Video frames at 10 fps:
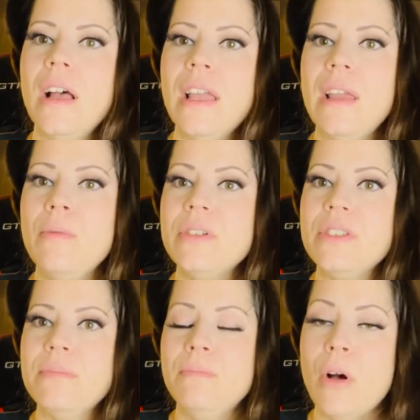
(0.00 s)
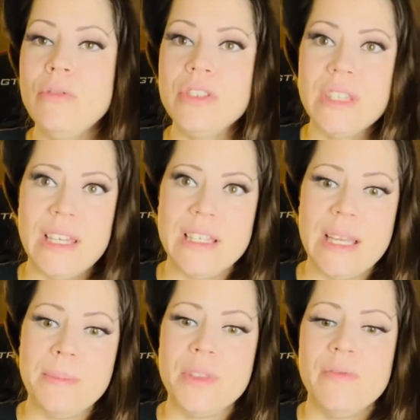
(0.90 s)
It was mostly a
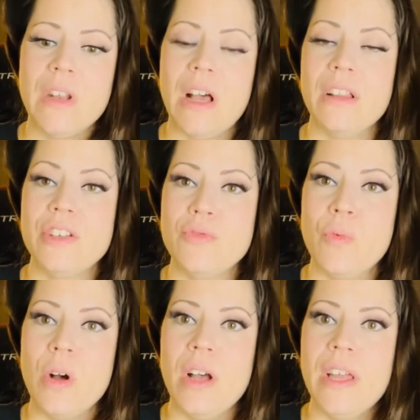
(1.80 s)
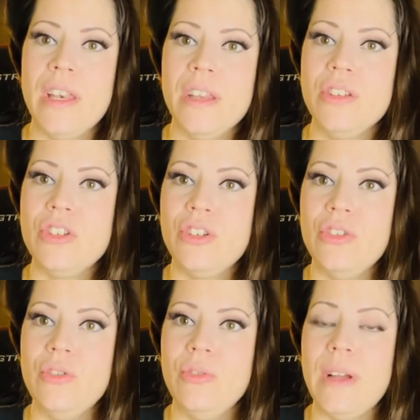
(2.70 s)
depth of knowledge 1,
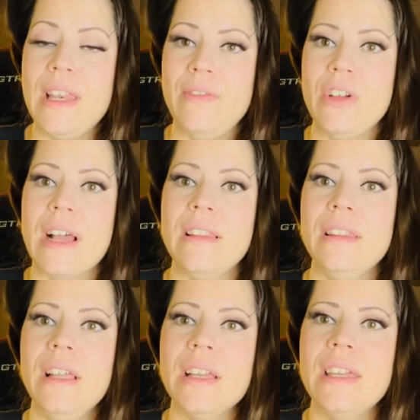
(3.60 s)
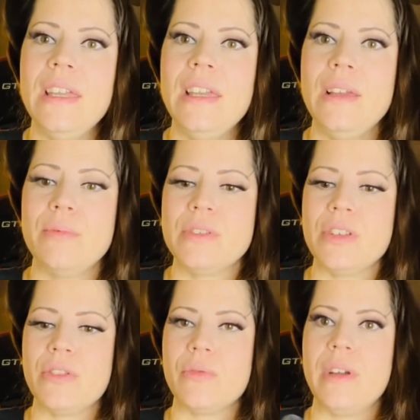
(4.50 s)
2, and if you got lucky, it was a
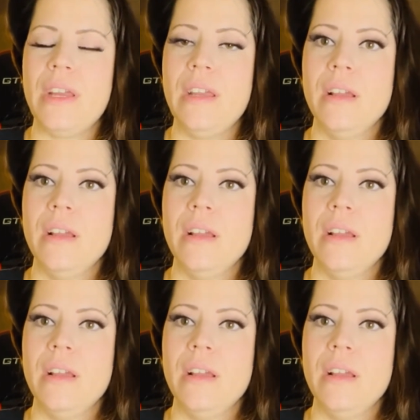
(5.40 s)
3.